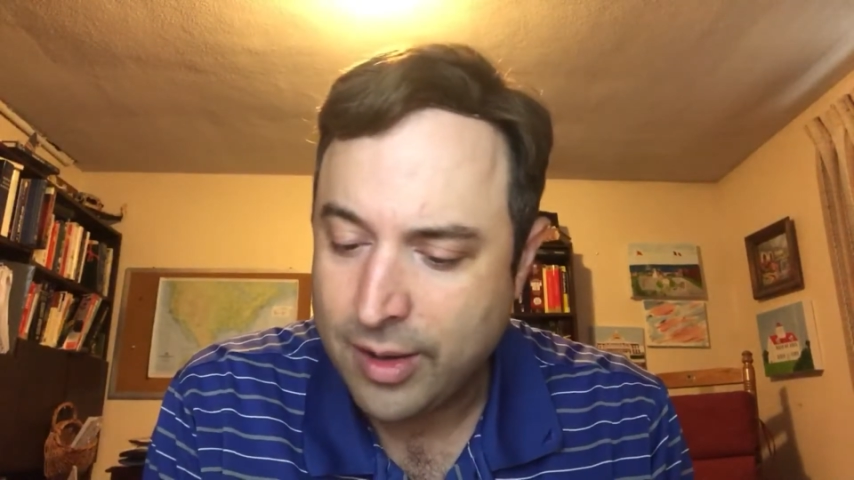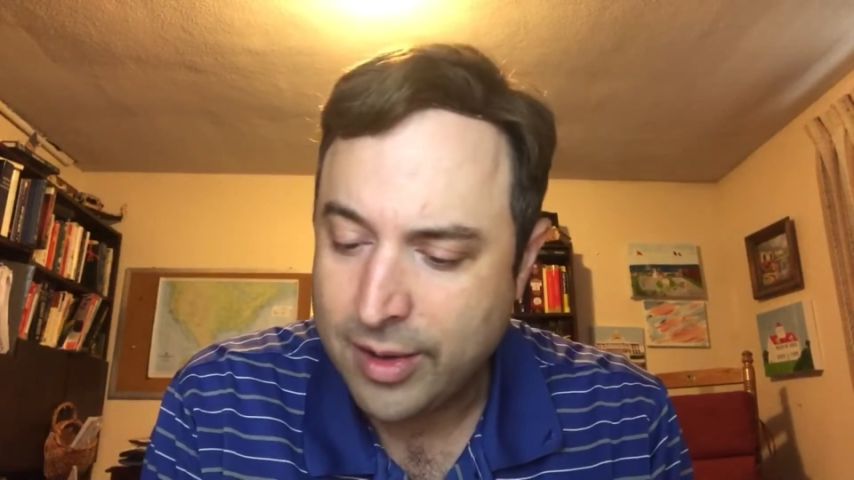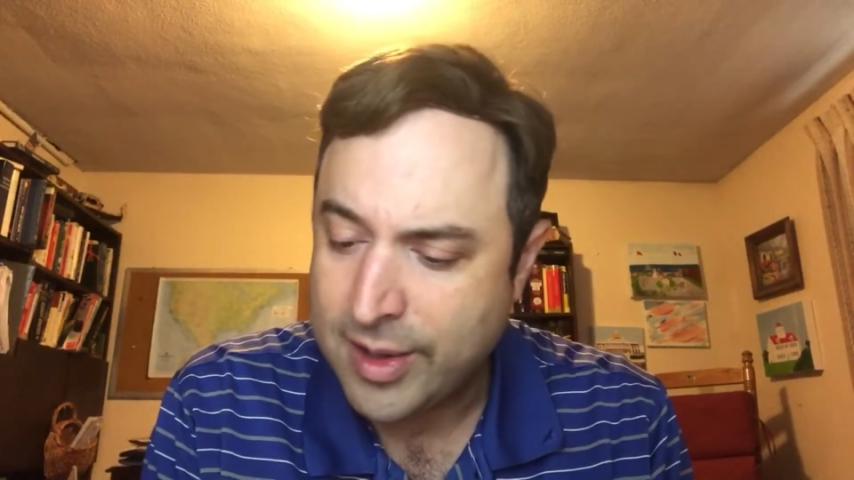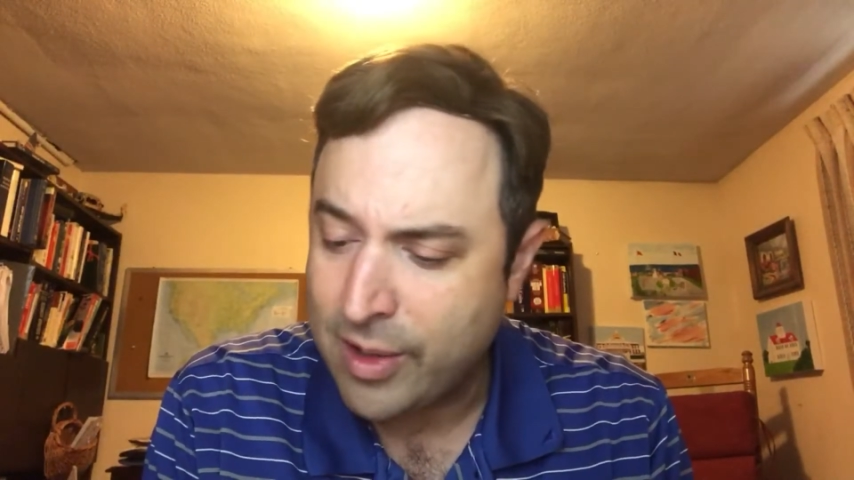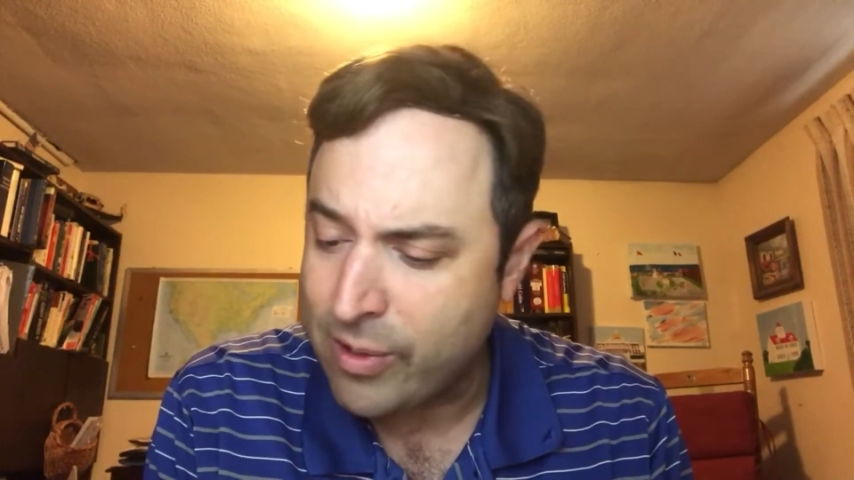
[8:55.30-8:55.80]

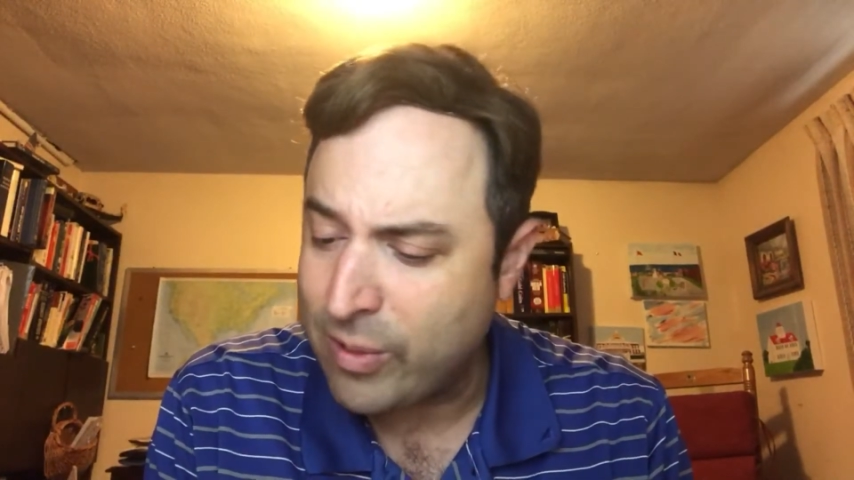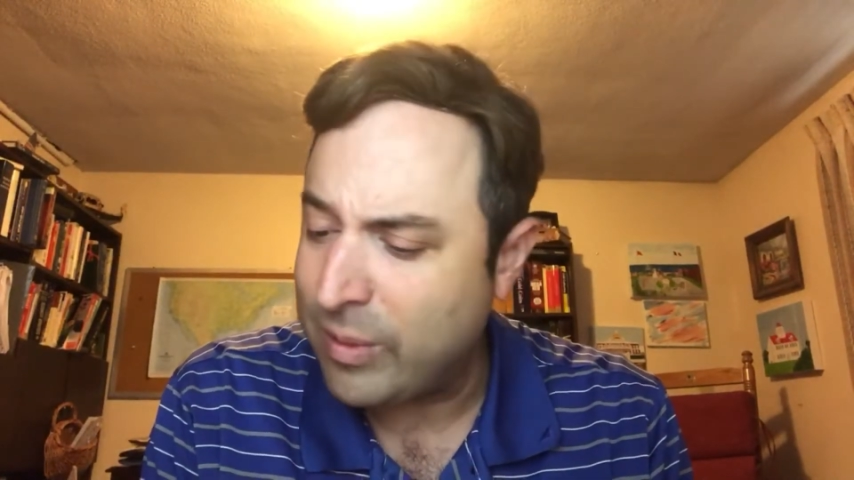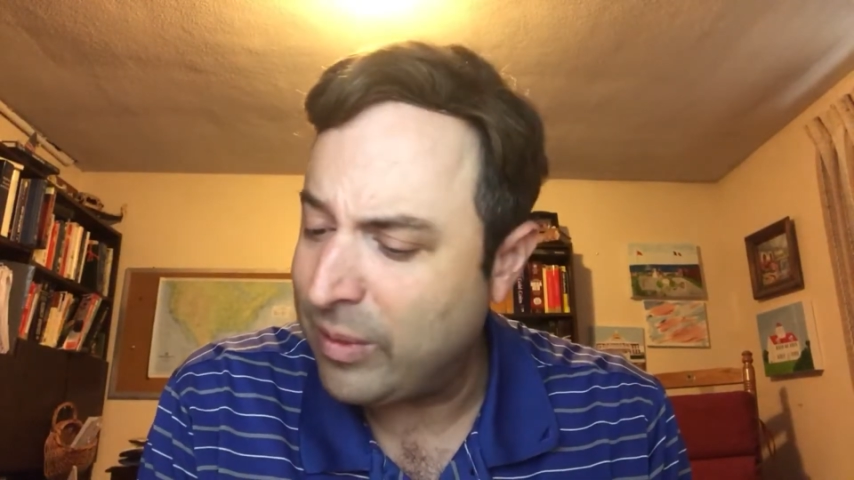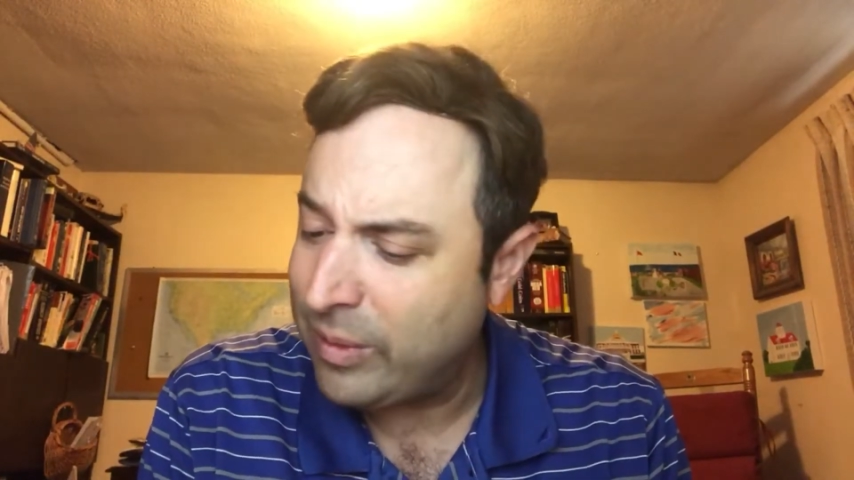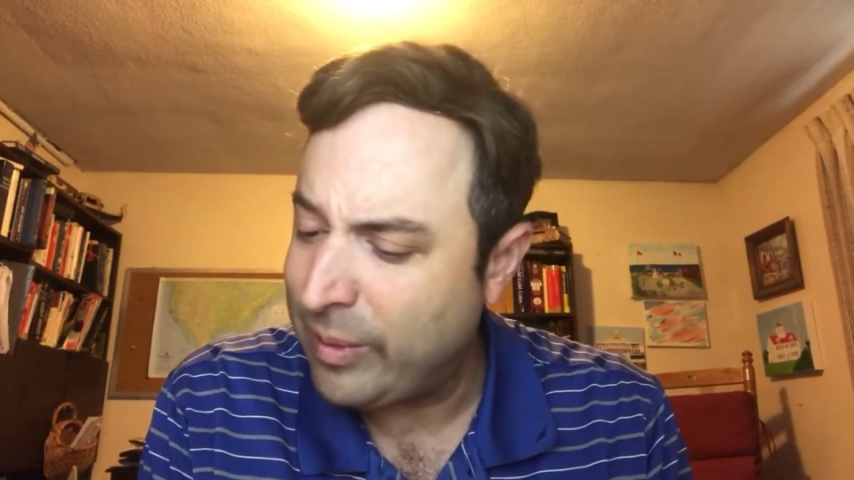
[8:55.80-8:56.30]
So
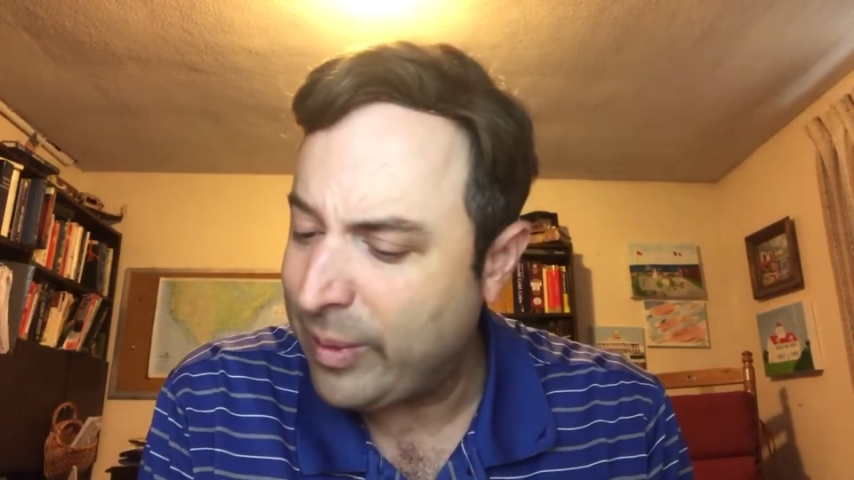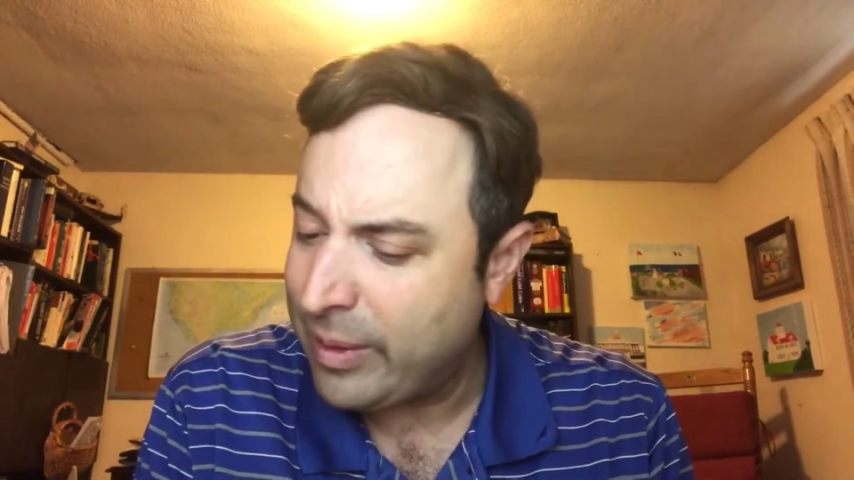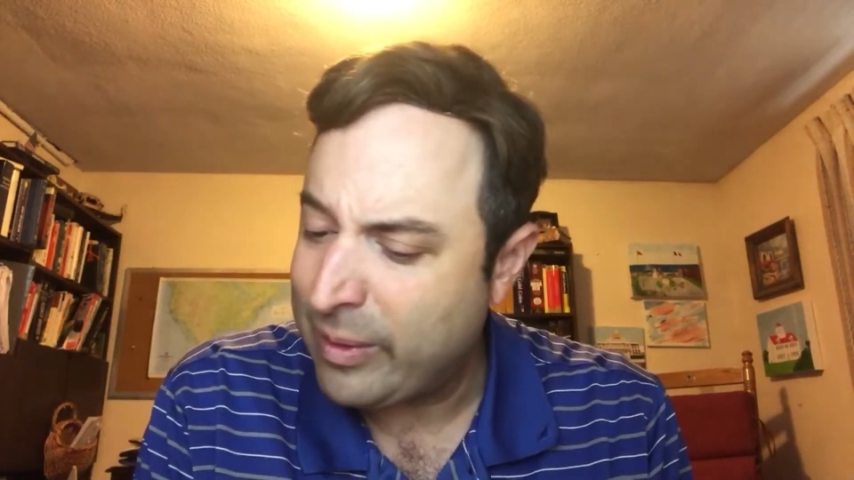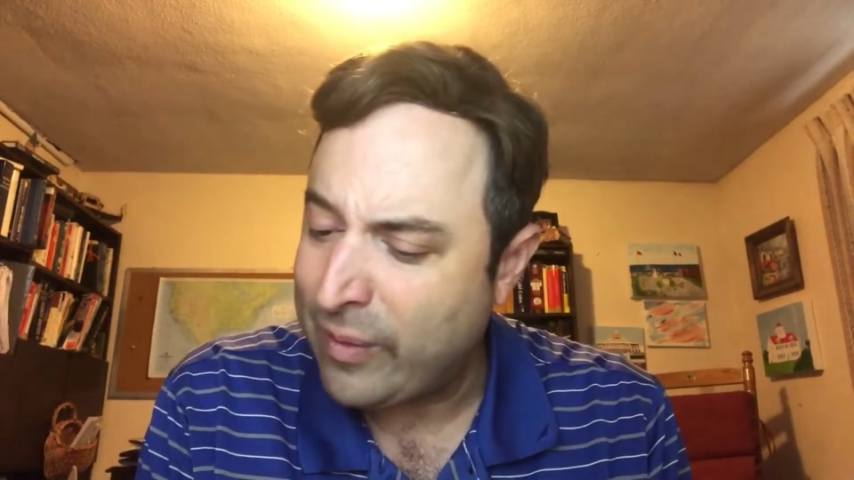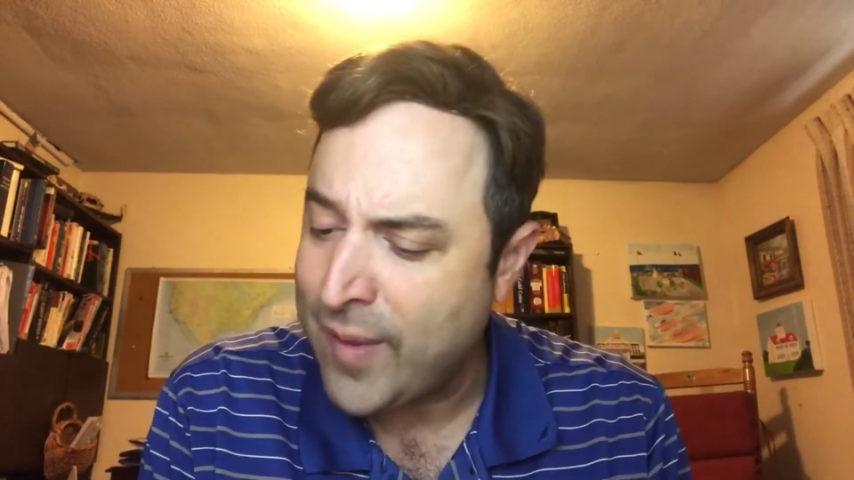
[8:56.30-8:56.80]

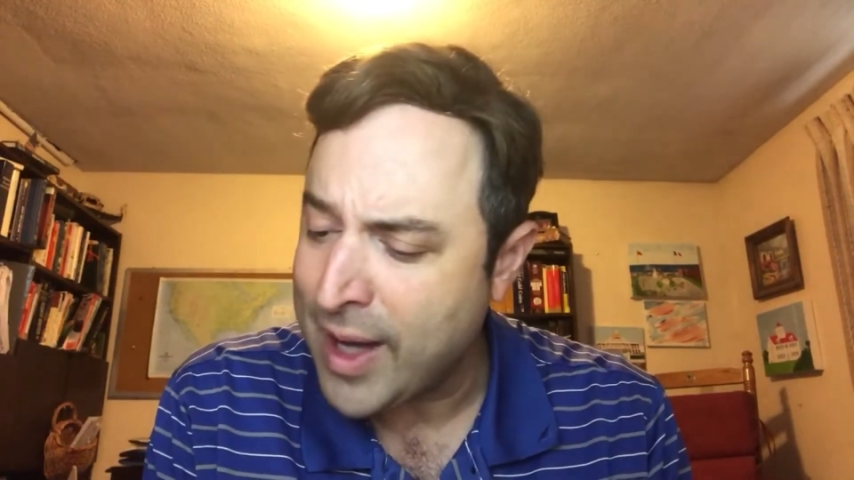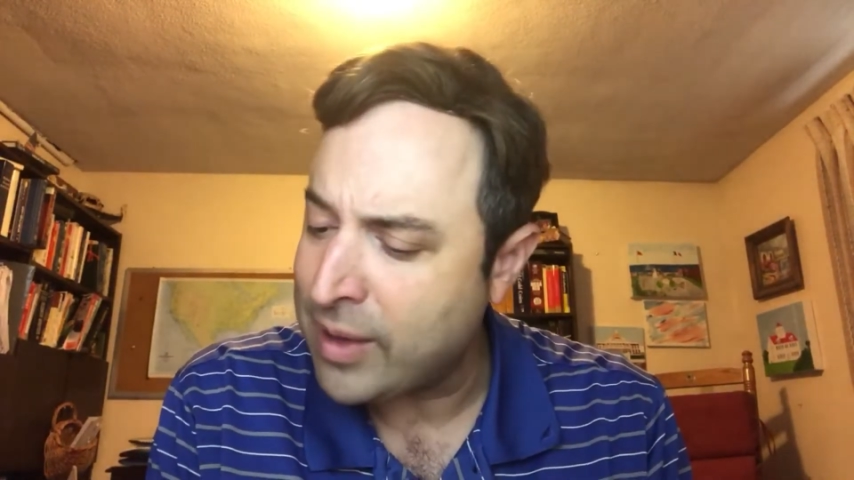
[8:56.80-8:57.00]
the fact